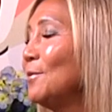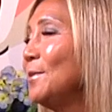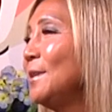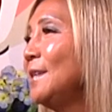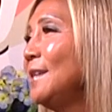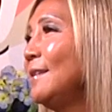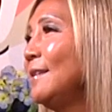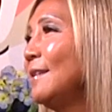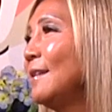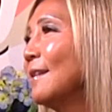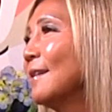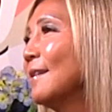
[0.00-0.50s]

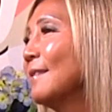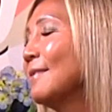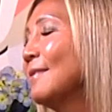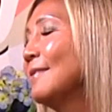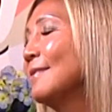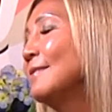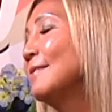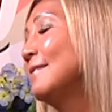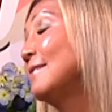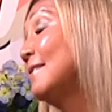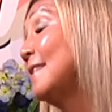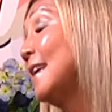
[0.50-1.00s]
we are
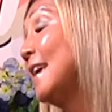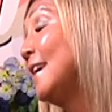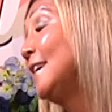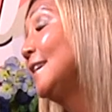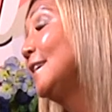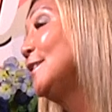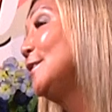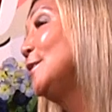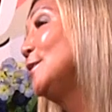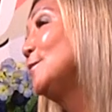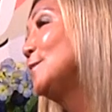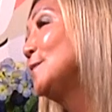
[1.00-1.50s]

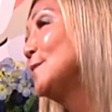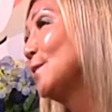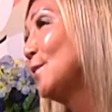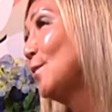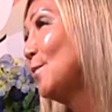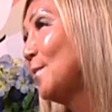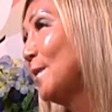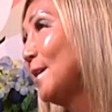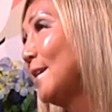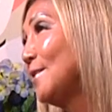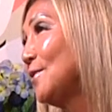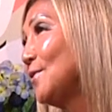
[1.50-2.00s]
thanking you so
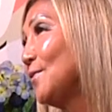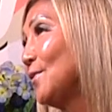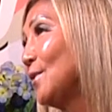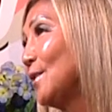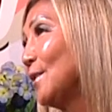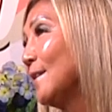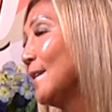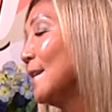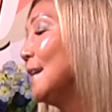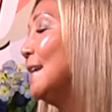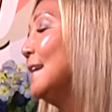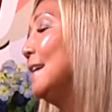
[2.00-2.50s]
much
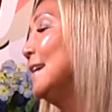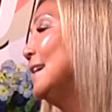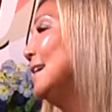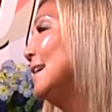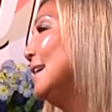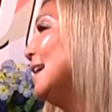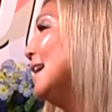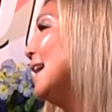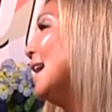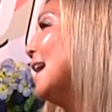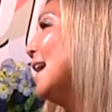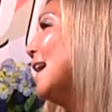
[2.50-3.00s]
for
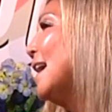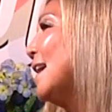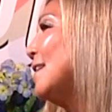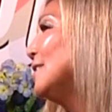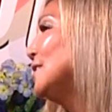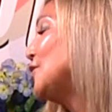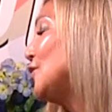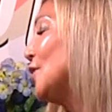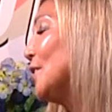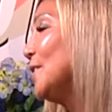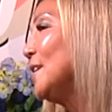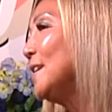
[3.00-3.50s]

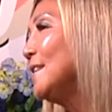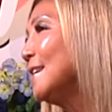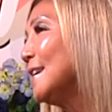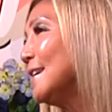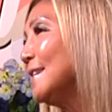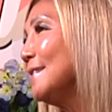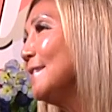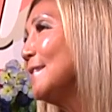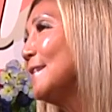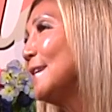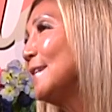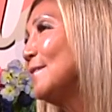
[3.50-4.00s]
sharing that
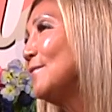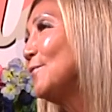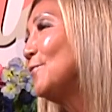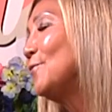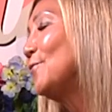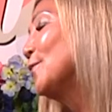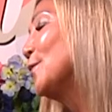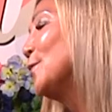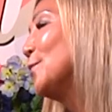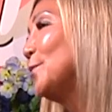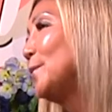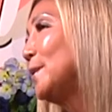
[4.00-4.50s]
love
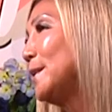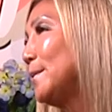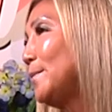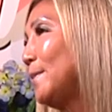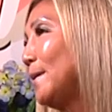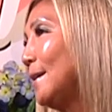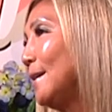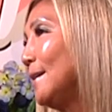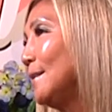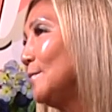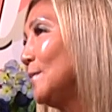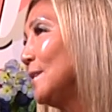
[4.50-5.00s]
for
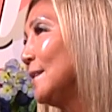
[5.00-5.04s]
Winnipeg,